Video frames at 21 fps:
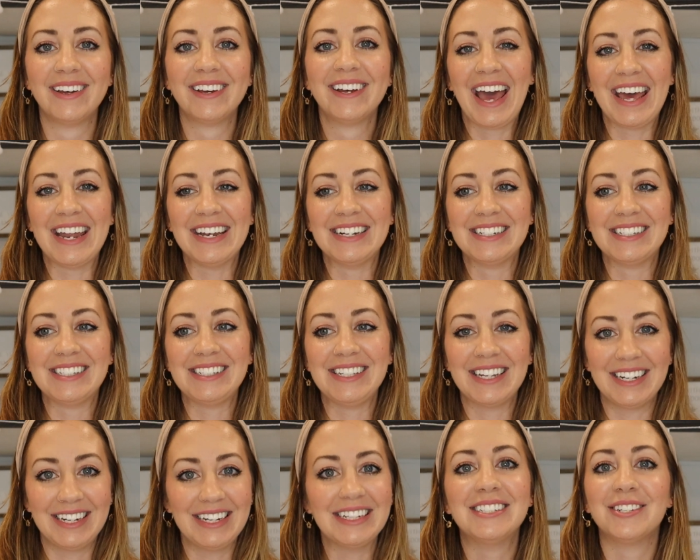and
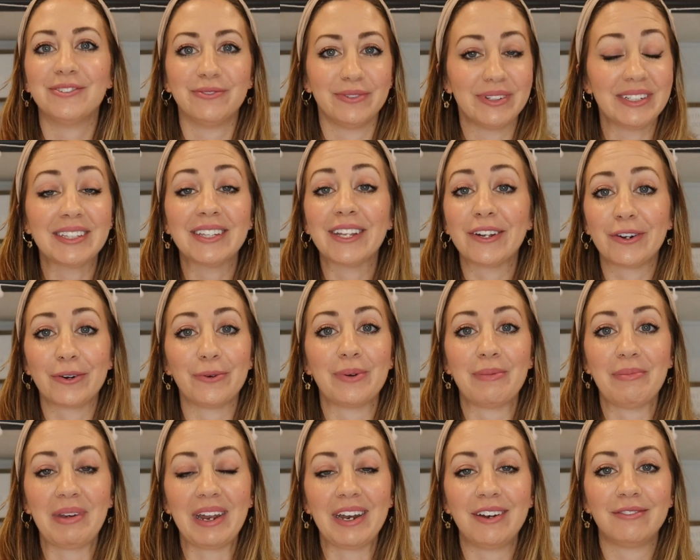you need to read Little
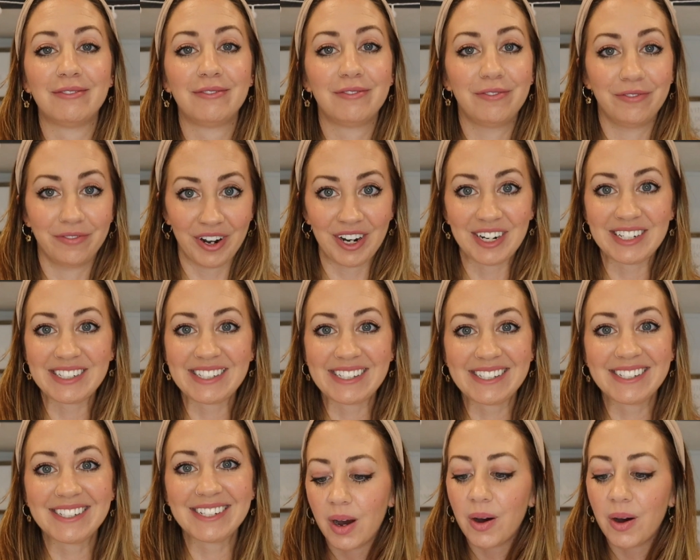Women first.